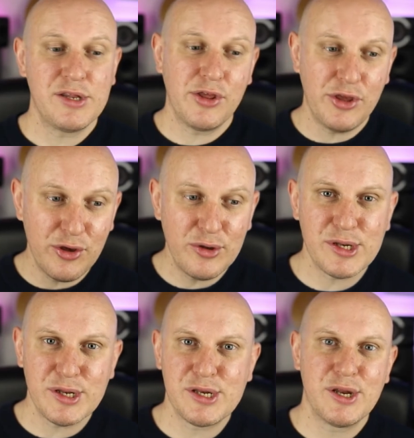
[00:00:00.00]
are the
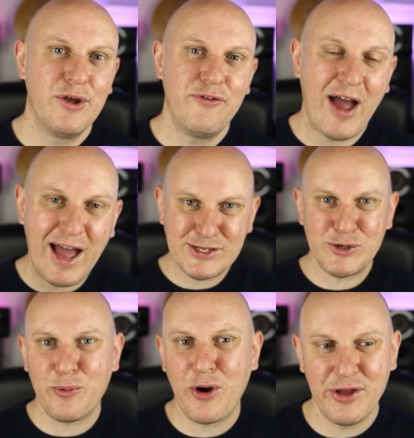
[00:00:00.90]
users who've had
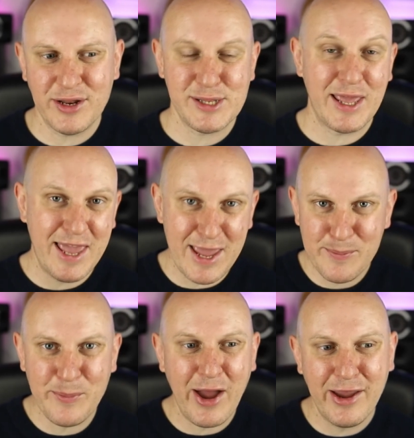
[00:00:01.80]
your products, they
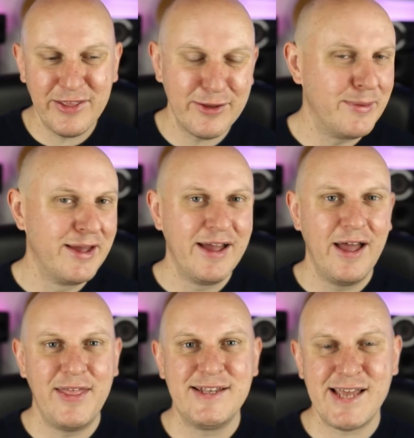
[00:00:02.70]
keep buying them,
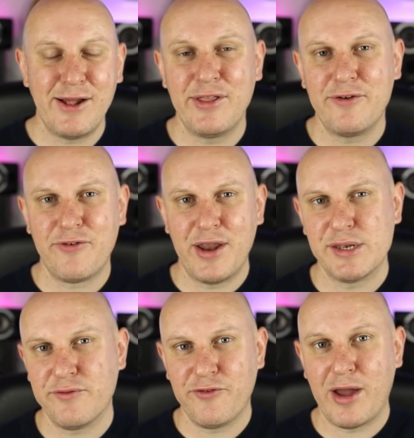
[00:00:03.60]
and they tell their
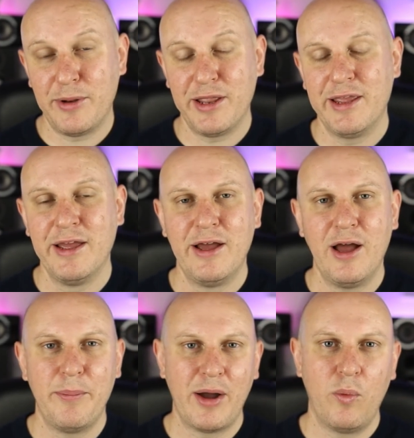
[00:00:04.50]
friends and family
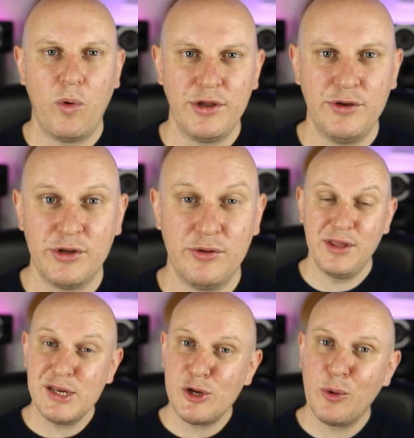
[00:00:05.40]
about what you do.
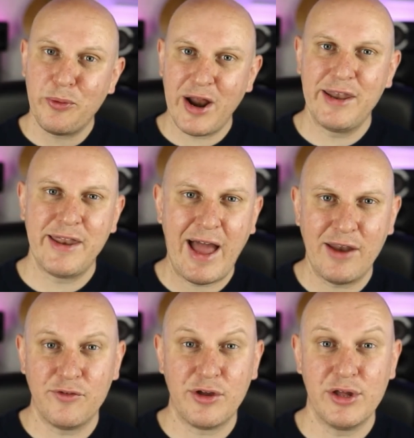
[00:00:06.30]
These are your brand
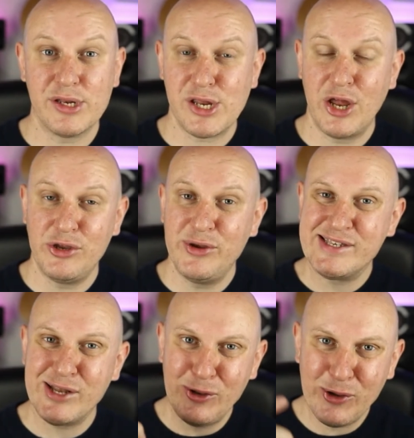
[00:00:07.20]
advocates, and you need
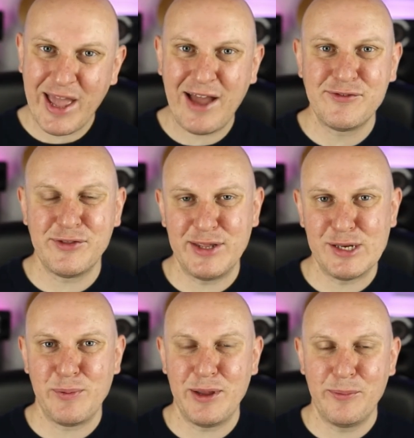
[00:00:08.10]
to look after
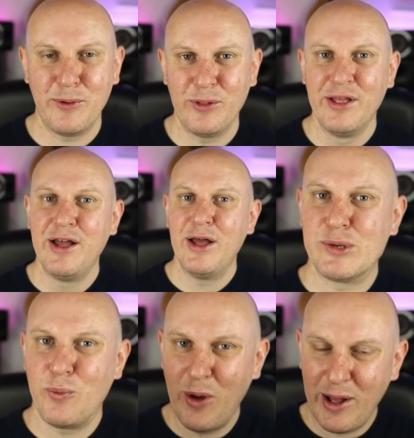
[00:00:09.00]
these people
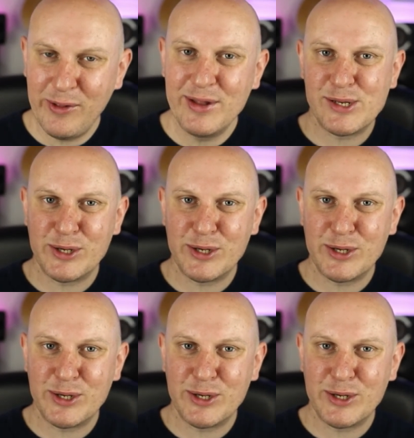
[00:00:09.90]
as well as